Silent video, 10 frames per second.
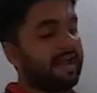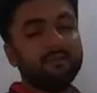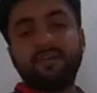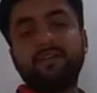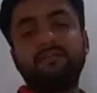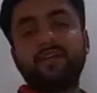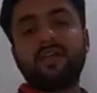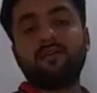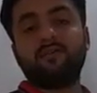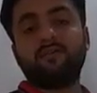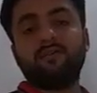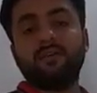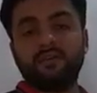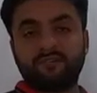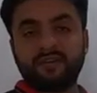liability we
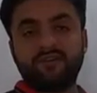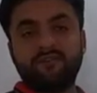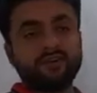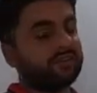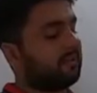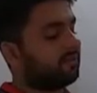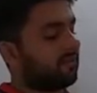have different things.